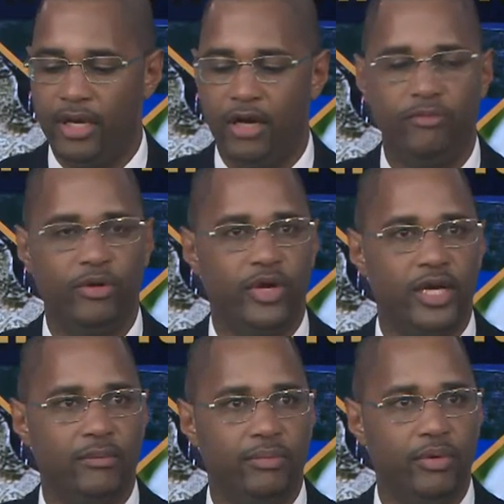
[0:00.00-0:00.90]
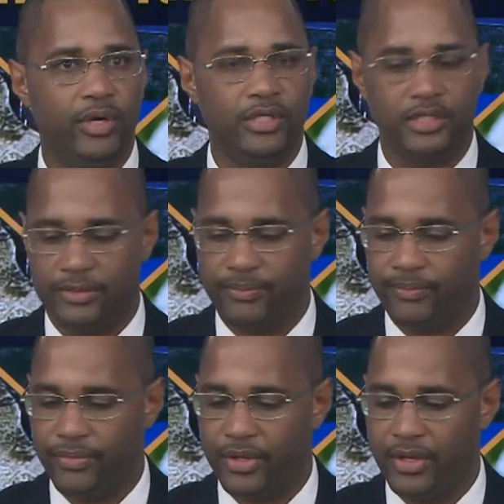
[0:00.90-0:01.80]
of marine and ports.
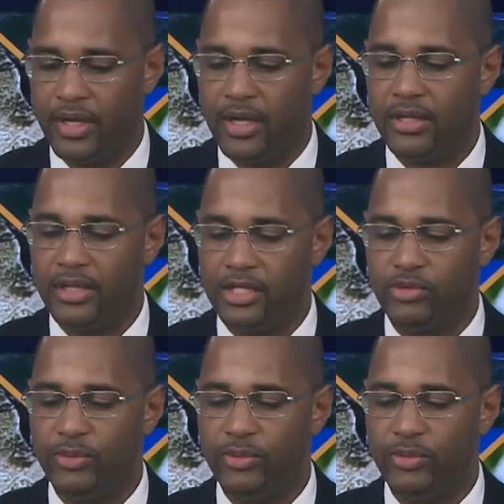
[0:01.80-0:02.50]
This